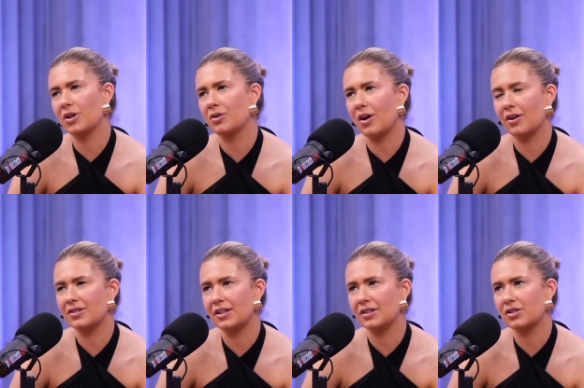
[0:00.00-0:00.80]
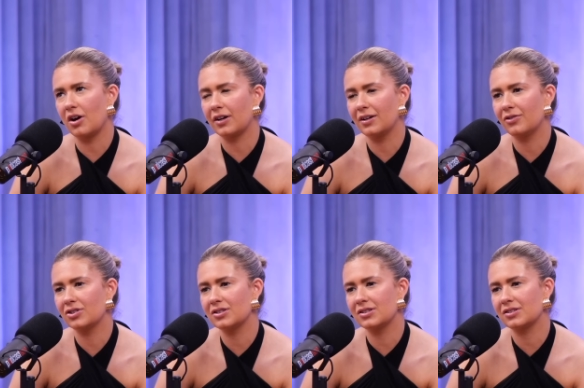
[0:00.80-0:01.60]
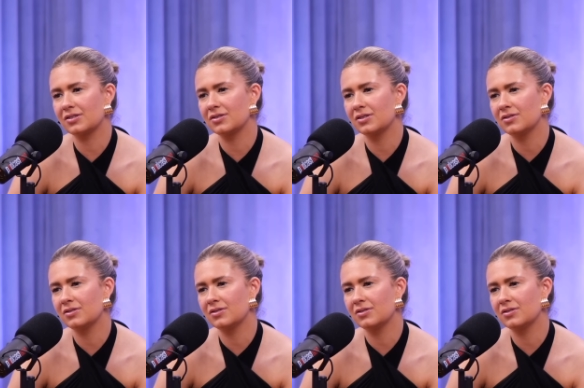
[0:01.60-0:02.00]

not understanding? Talking versus exclusive?